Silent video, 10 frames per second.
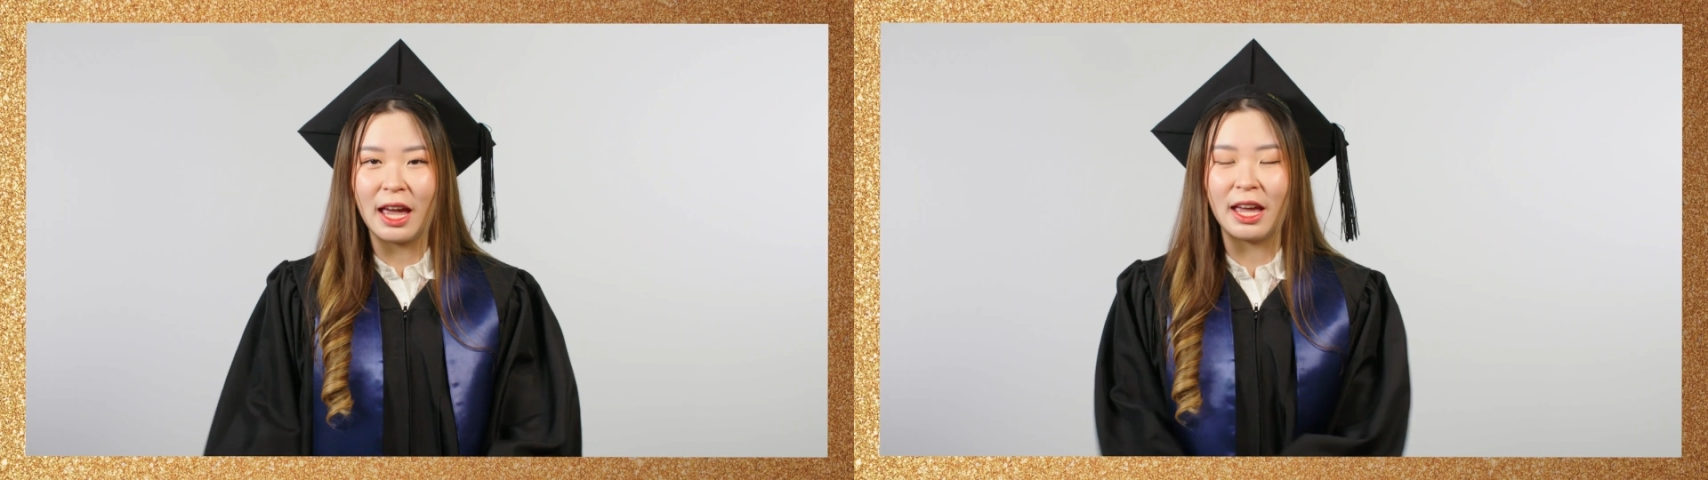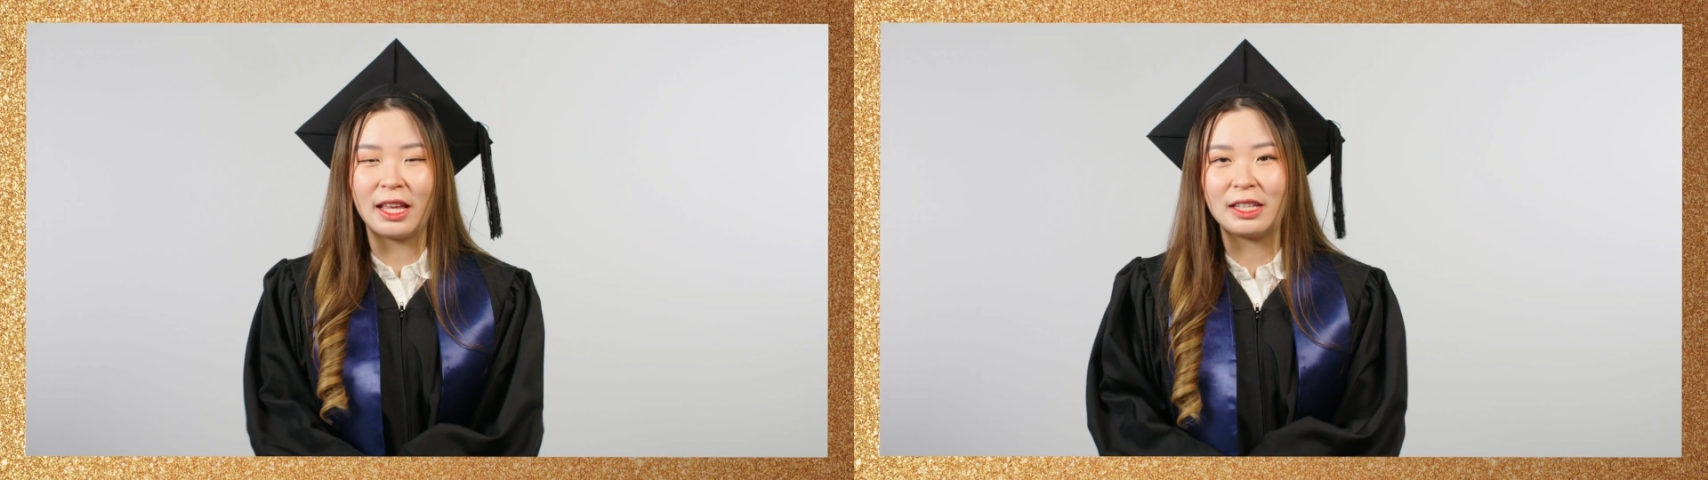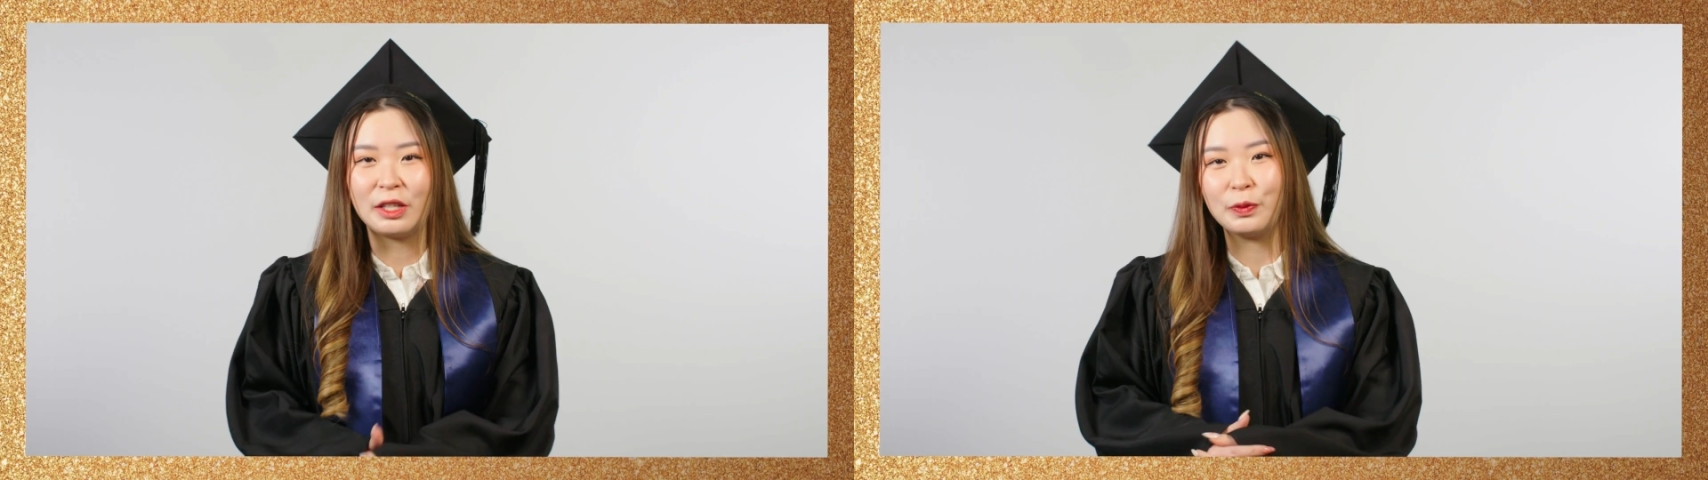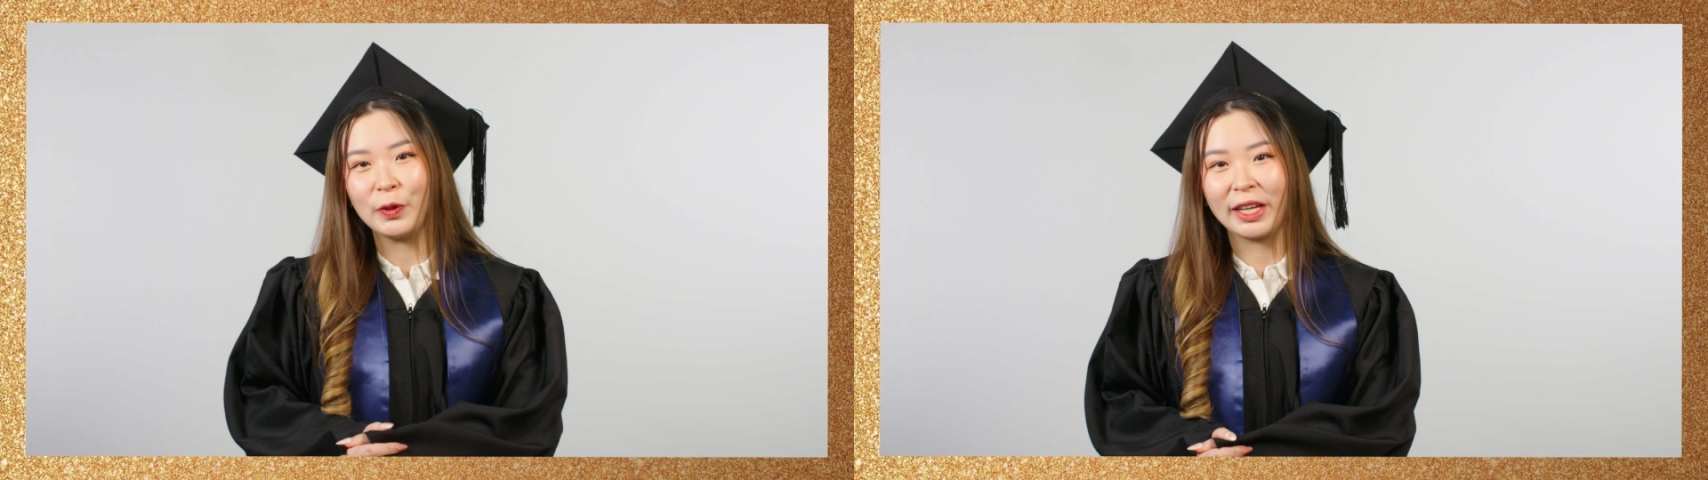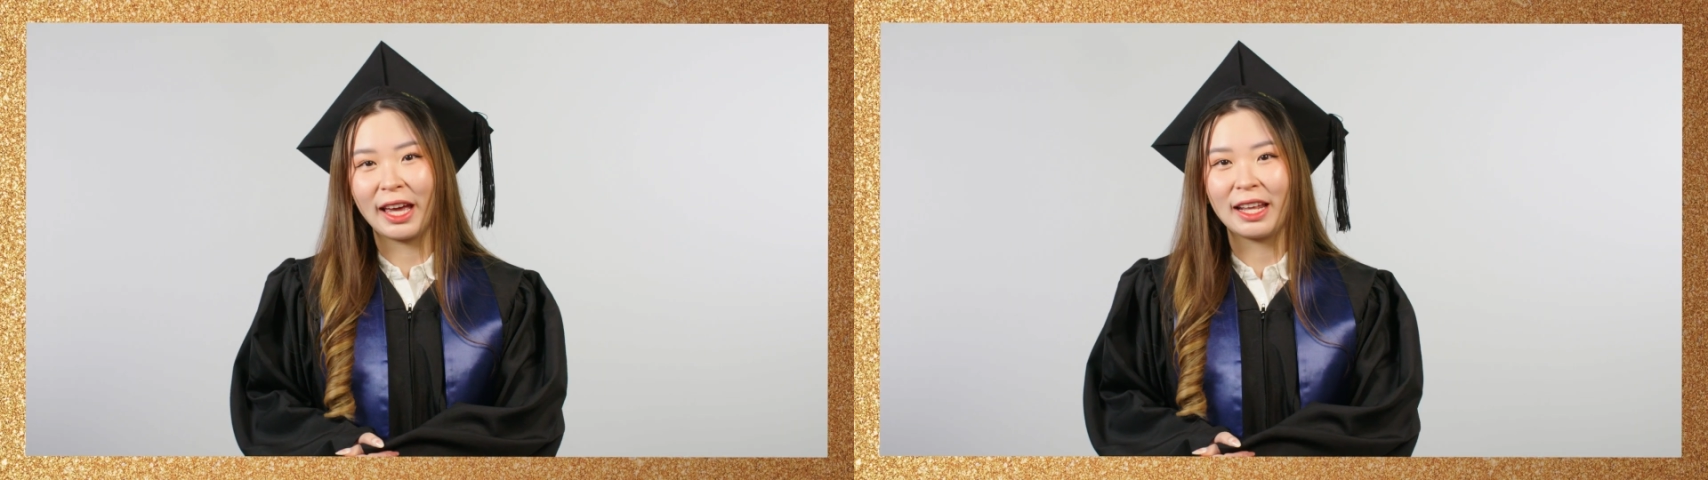and you
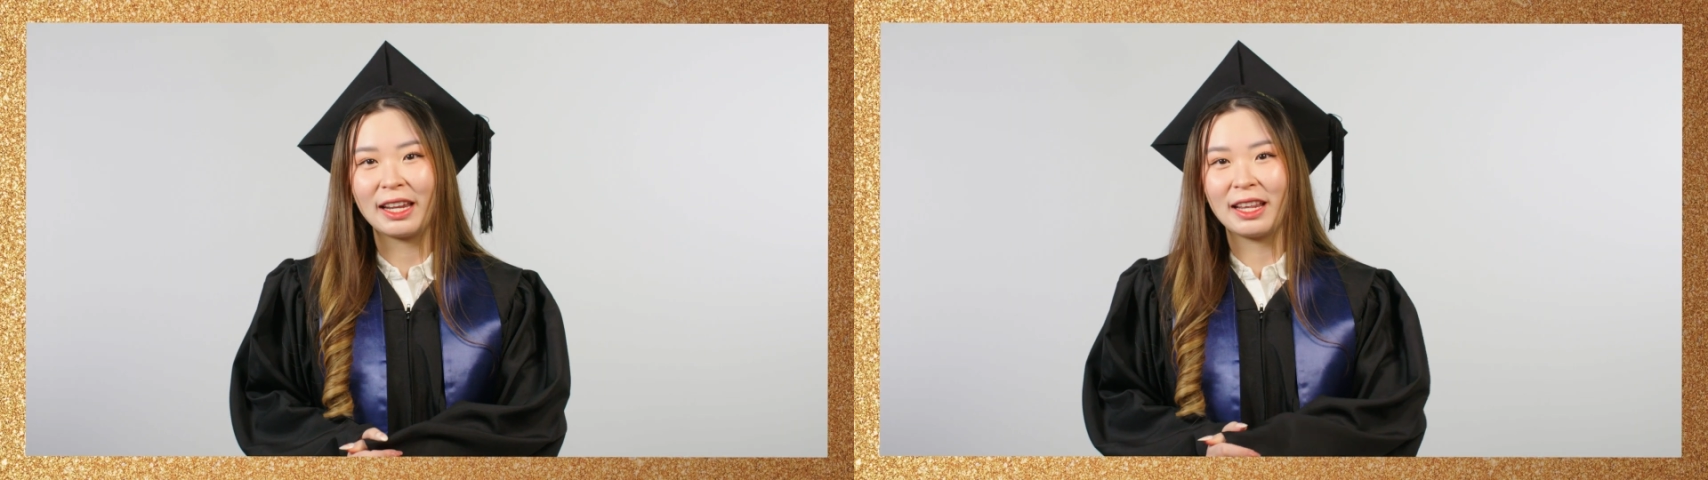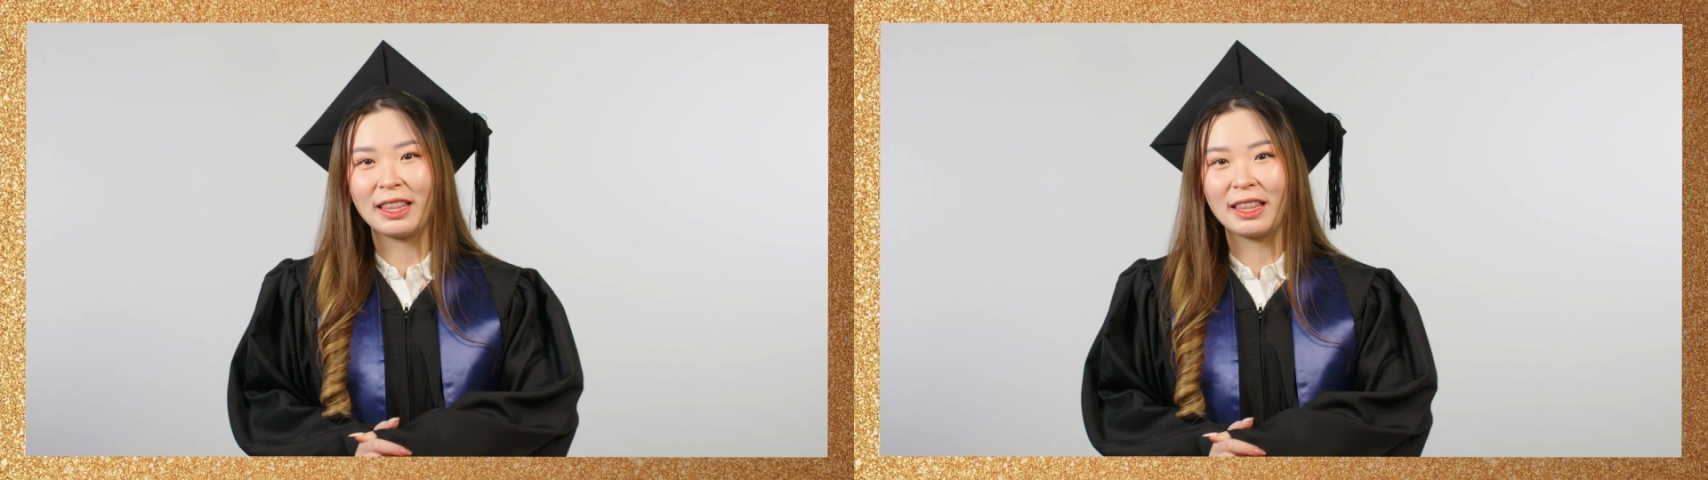will get